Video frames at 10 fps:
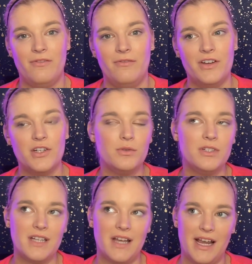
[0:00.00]

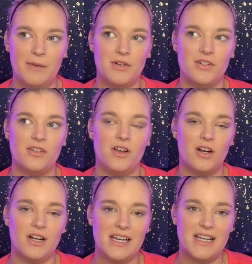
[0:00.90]
Visual timers are